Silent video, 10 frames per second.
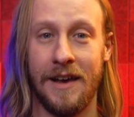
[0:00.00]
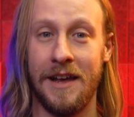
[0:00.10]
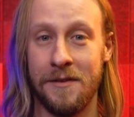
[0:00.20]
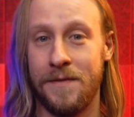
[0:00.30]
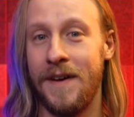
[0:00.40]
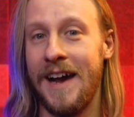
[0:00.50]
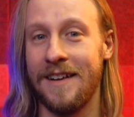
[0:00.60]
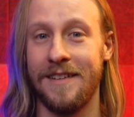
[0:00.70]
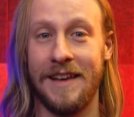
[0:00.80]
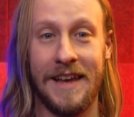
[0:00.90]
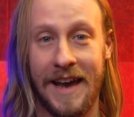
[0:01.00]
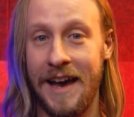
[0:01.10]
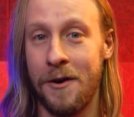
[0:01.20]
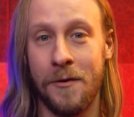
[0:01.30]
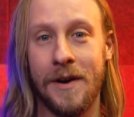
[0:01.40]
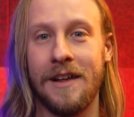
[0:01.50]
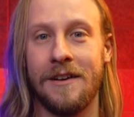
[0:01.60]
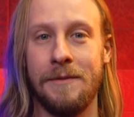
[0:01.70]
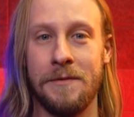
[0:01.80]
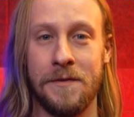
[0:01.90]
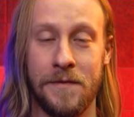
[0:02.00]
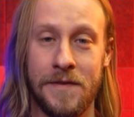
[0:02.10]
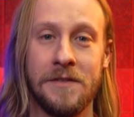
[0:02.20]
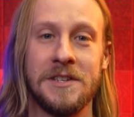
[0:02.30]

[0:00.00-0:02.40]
And in fact, he had already come and fulfilled